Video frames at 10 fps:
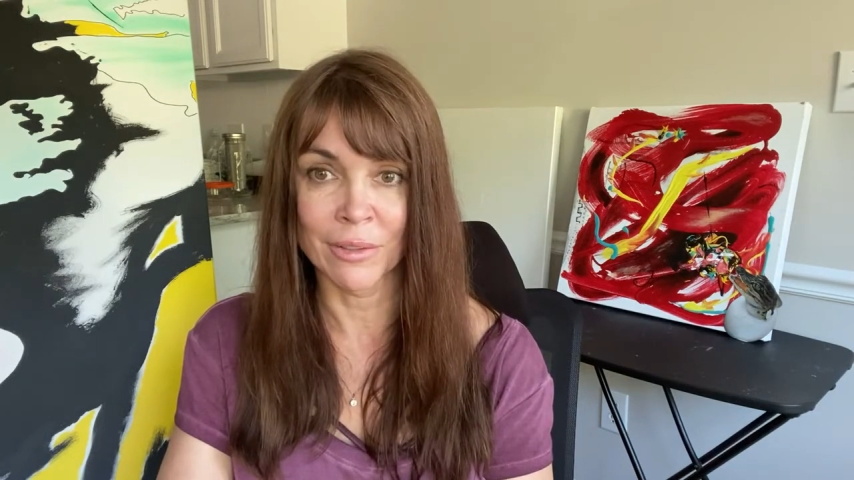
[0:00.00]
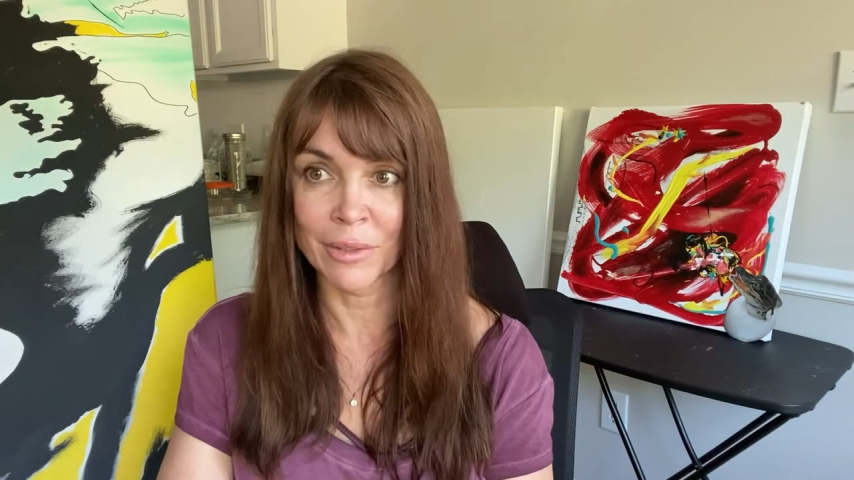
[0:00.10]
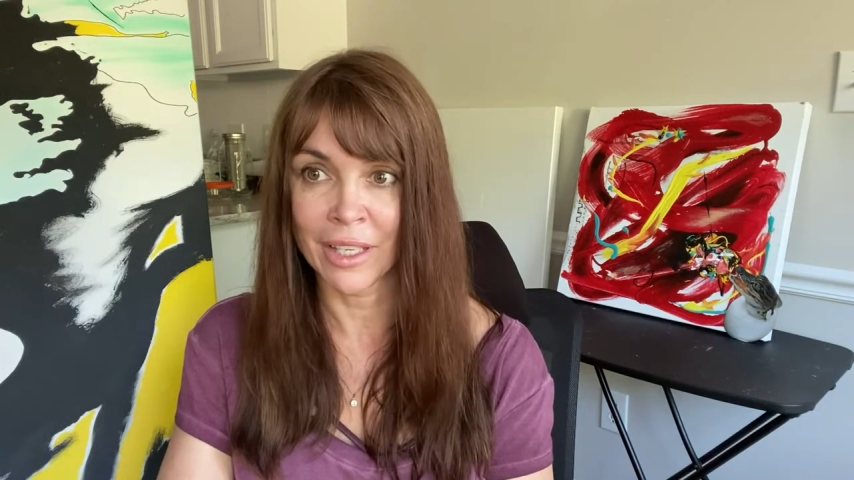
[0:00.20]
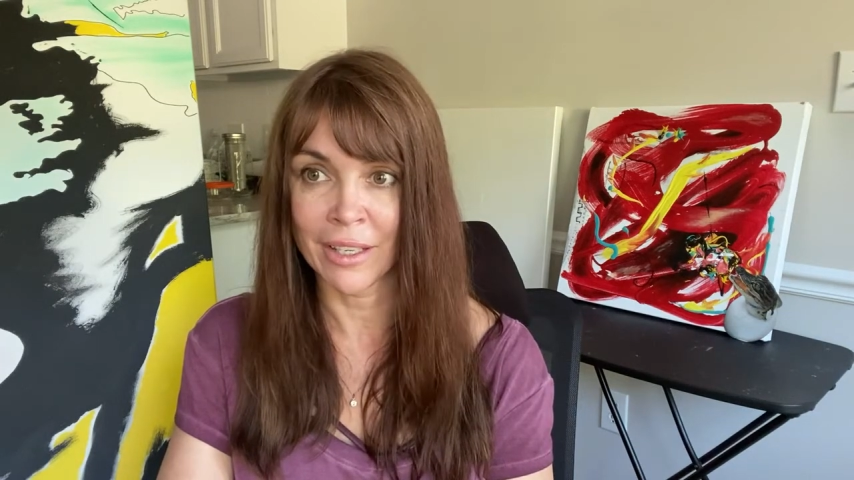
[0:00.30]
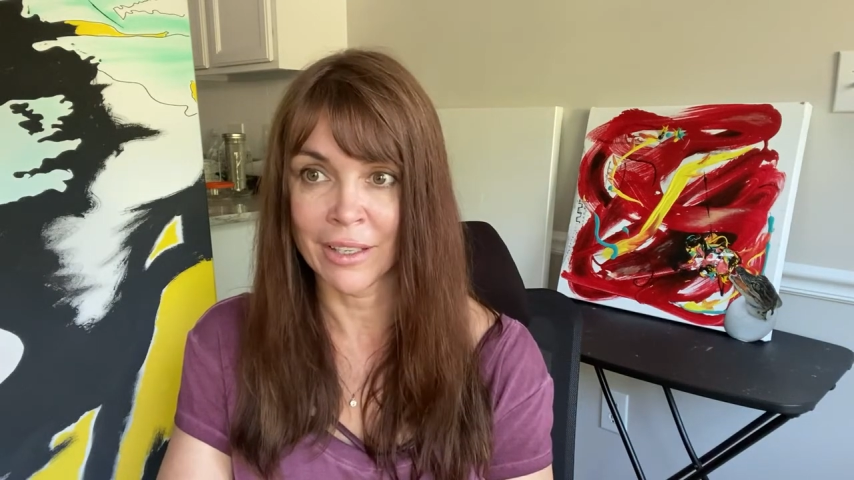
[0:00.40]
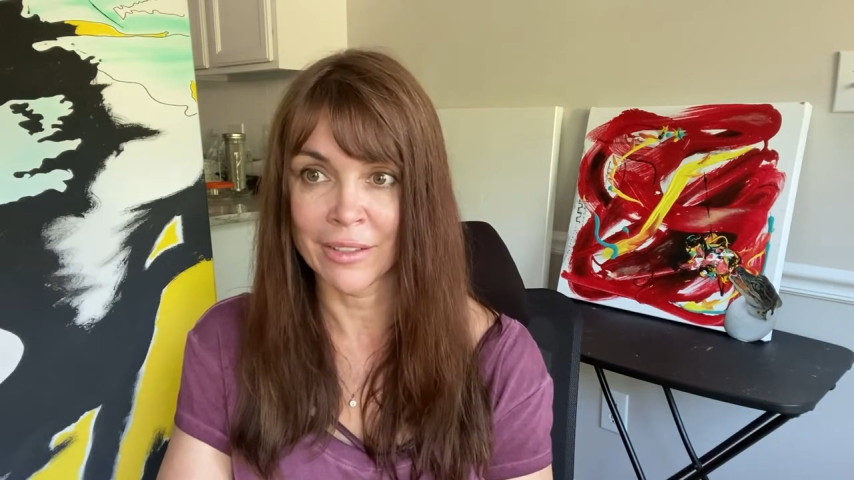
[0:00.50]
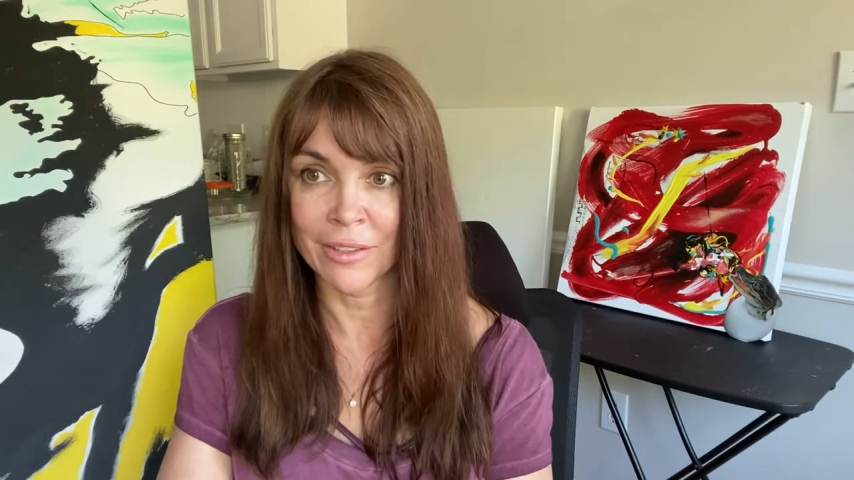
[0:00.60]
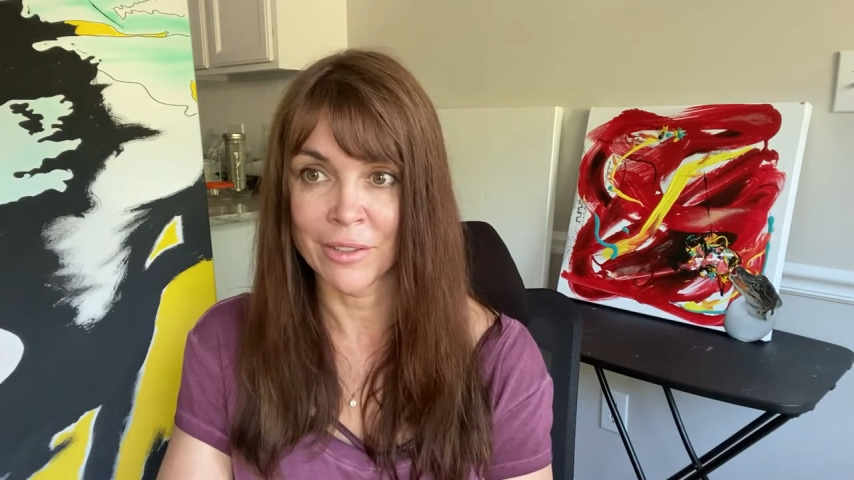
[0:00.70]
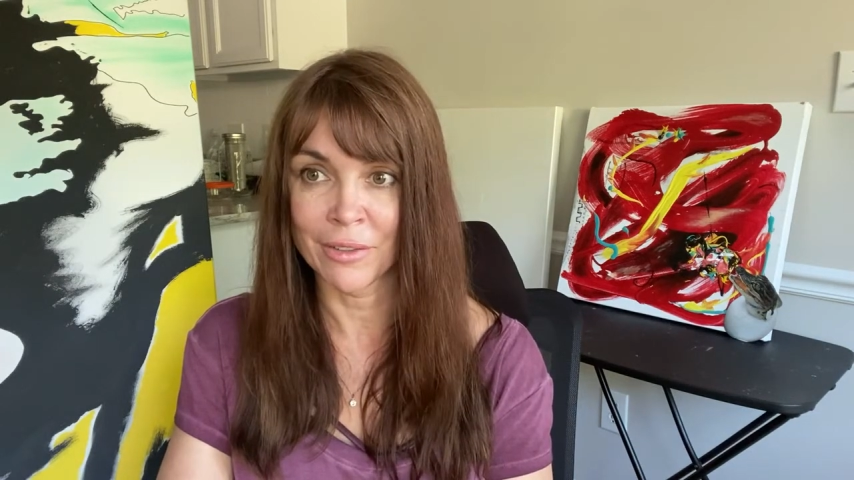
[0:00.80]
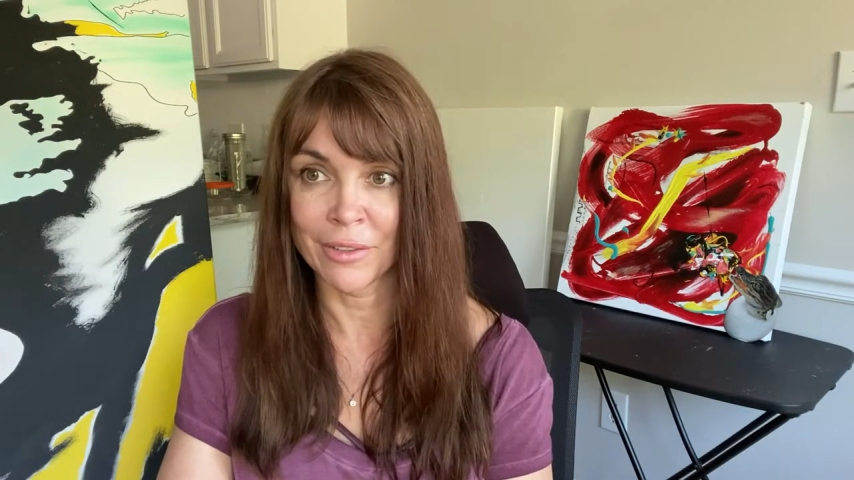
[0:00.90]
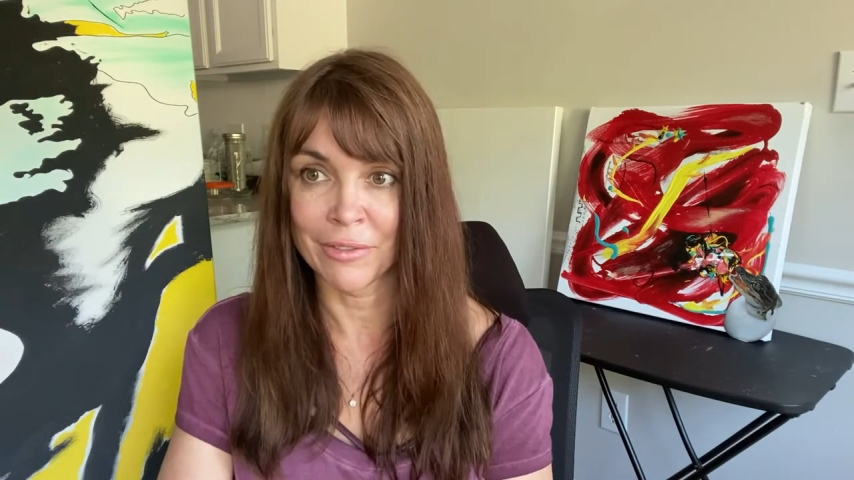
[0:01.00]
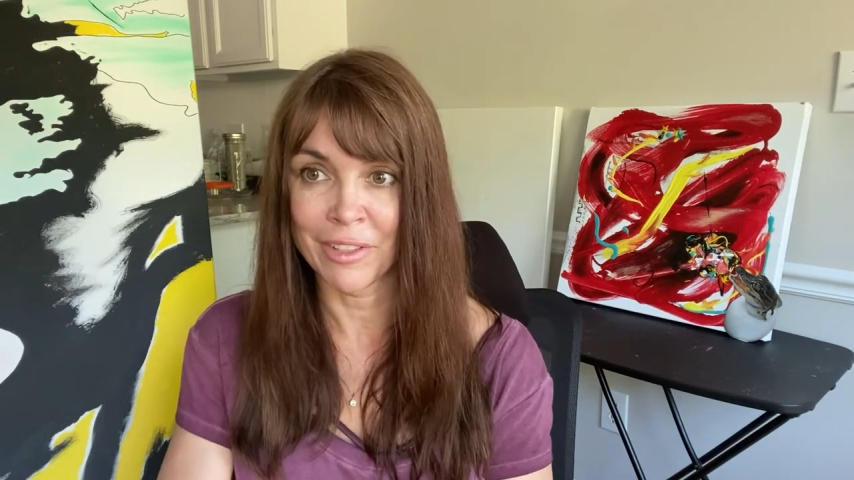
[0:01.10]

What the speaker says: looking at your